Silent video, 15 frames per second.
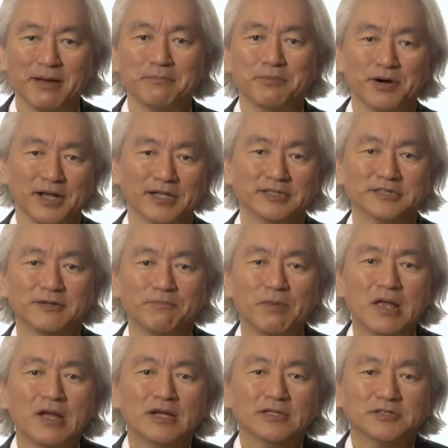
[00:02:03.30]
membranes.
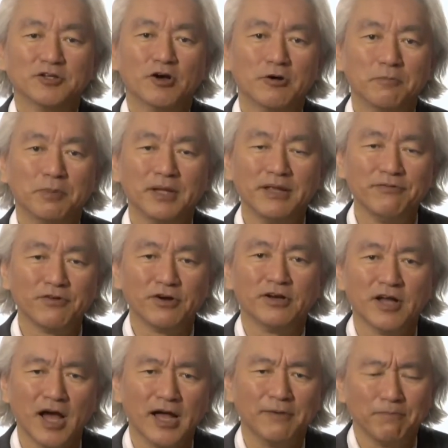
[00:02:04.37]
So believe it or
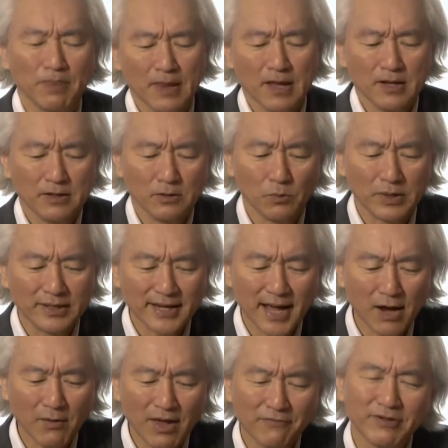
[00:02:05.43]
not, we
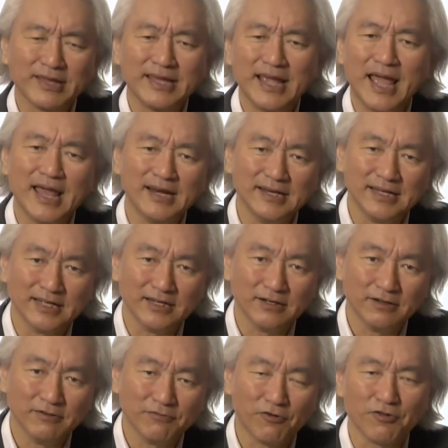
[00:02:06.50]
now have a
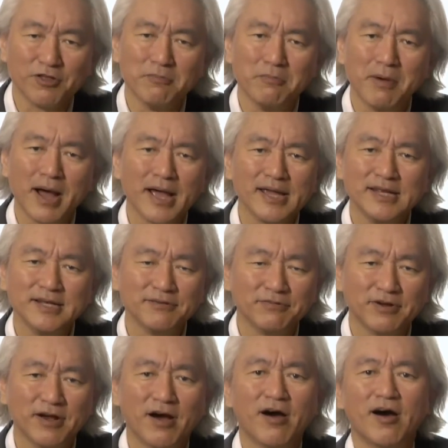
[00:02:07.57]
candidate for the mind
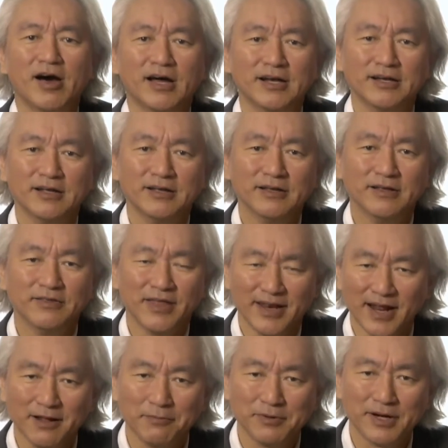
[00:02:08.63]
of God
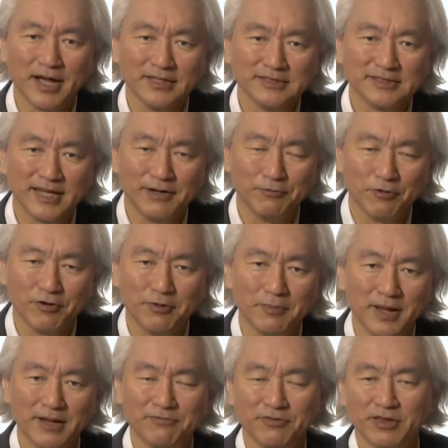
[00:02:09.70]
that Albert Einstein wrote
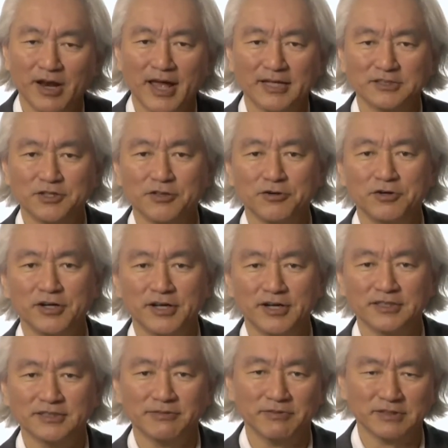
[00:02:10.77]
about for the last 30
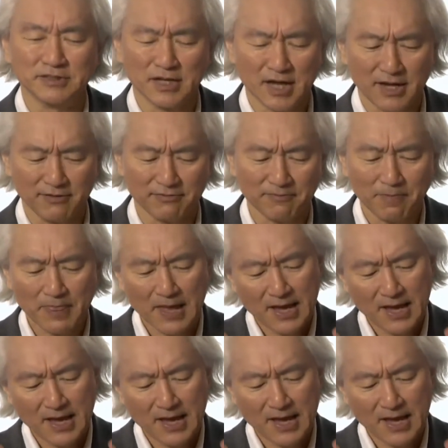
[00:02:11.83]
years of his life.